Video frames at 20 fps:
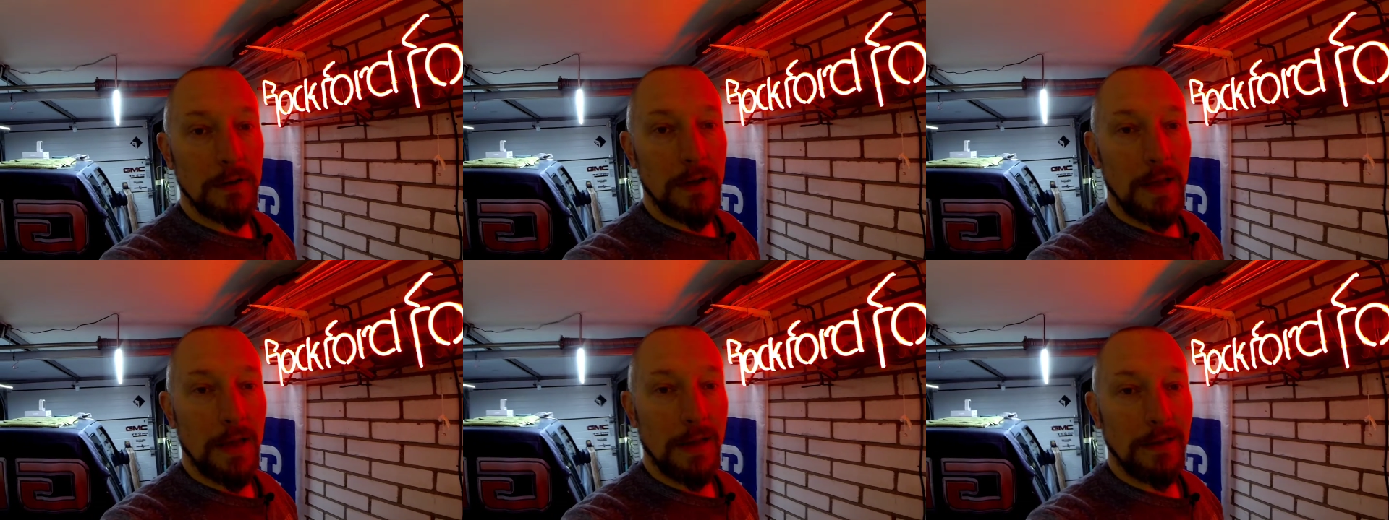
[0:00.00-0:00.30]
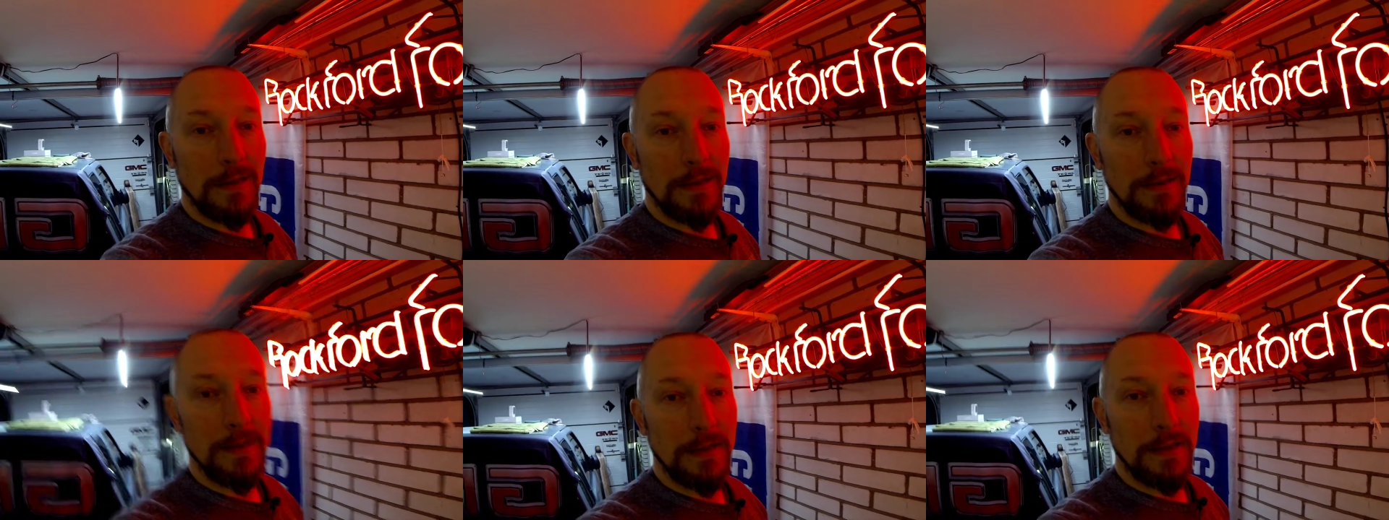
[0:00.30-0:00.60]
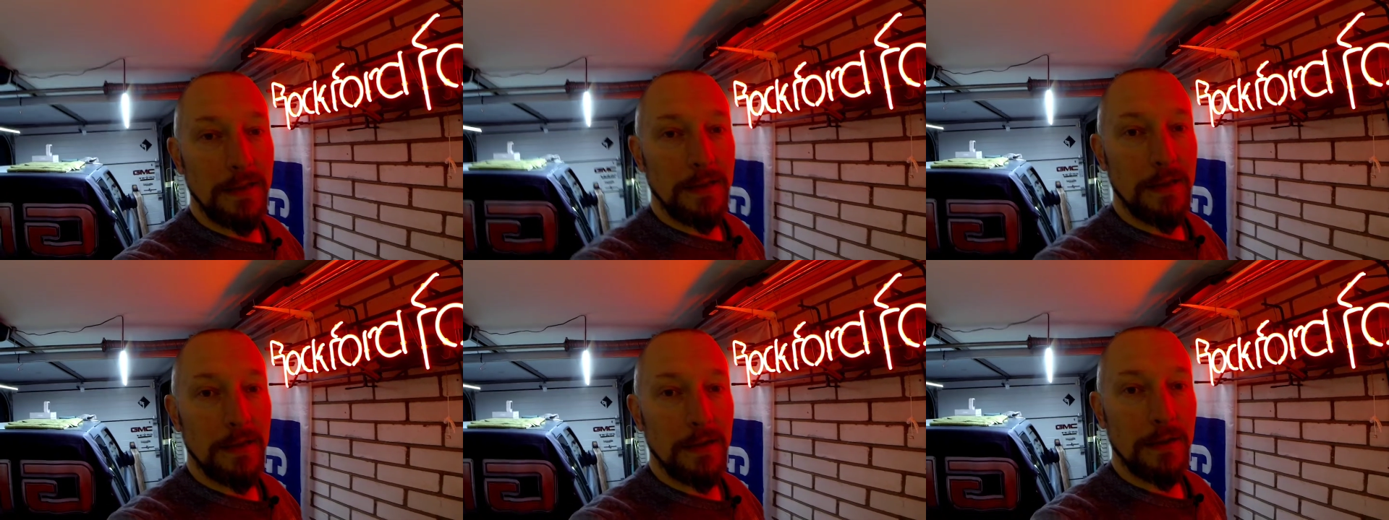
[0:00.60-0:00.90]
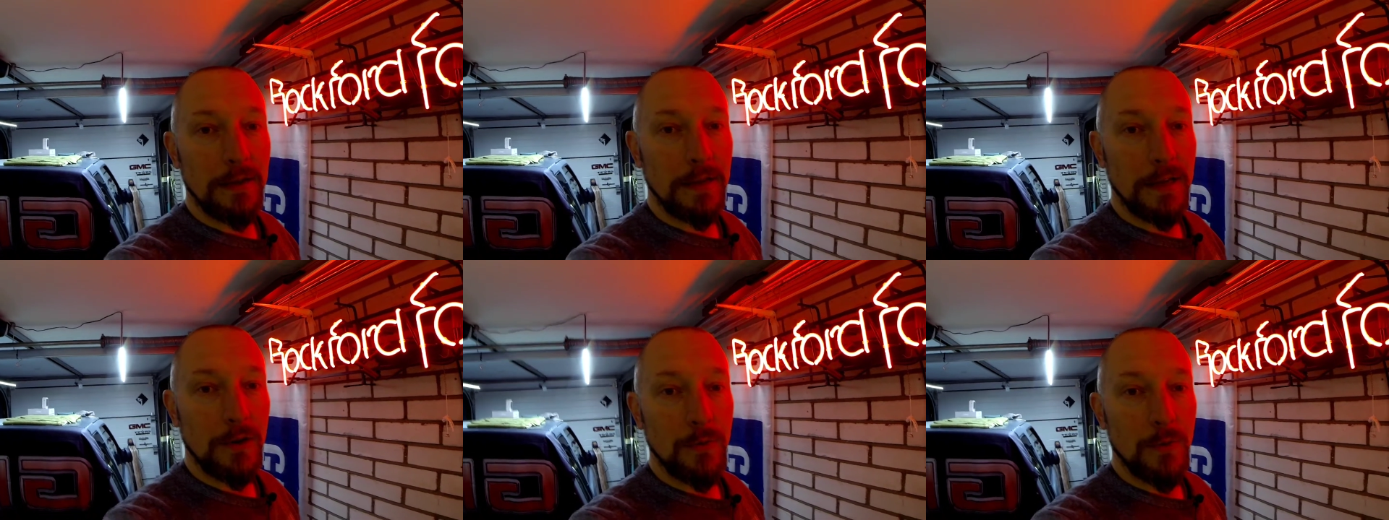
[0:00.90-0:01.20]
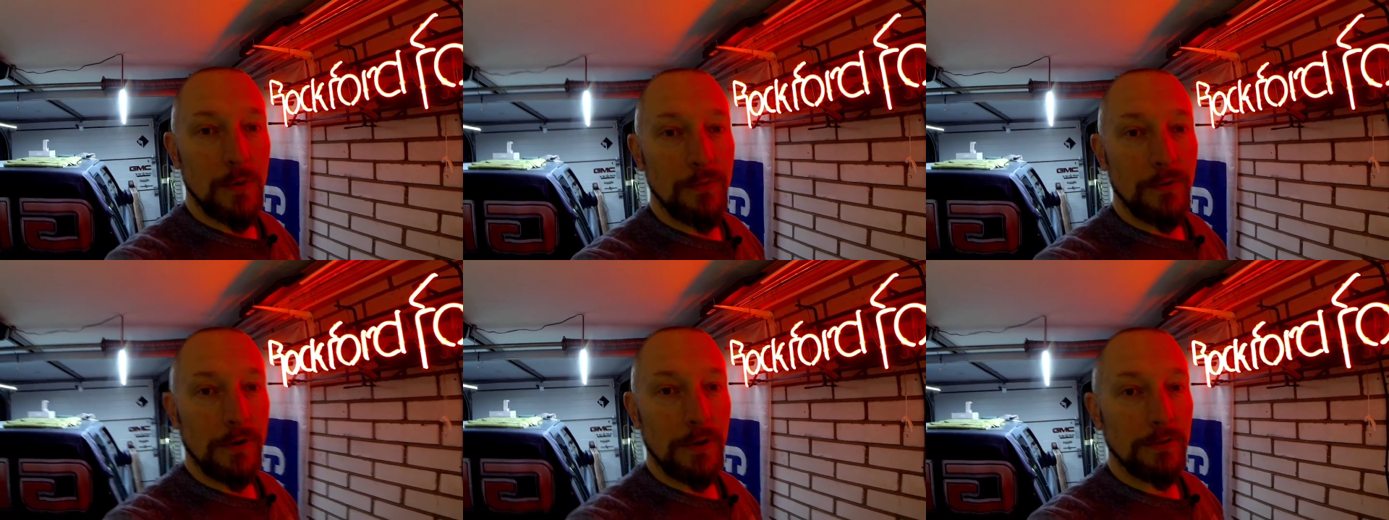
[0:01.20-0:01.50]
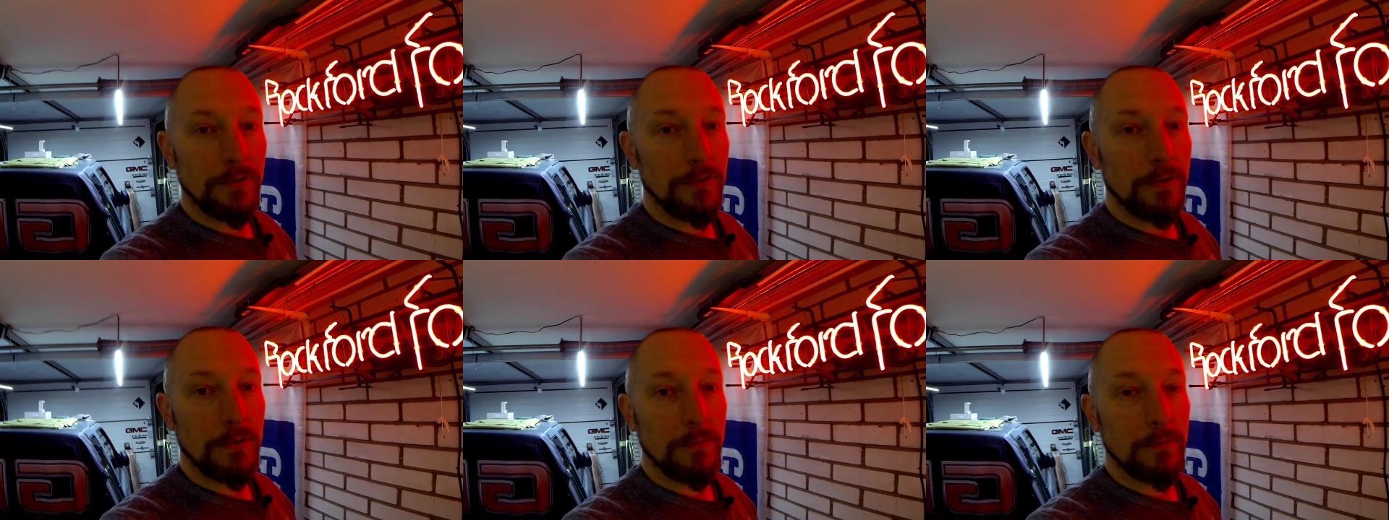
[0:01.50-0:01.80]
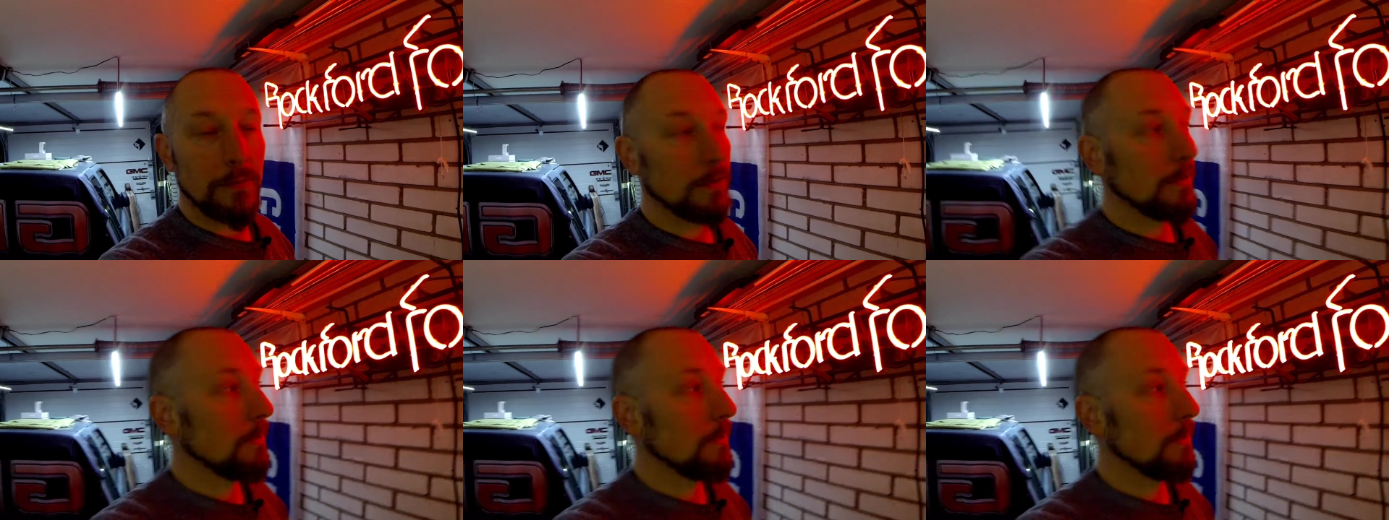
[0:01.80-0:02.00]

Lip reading: LED equivalent, but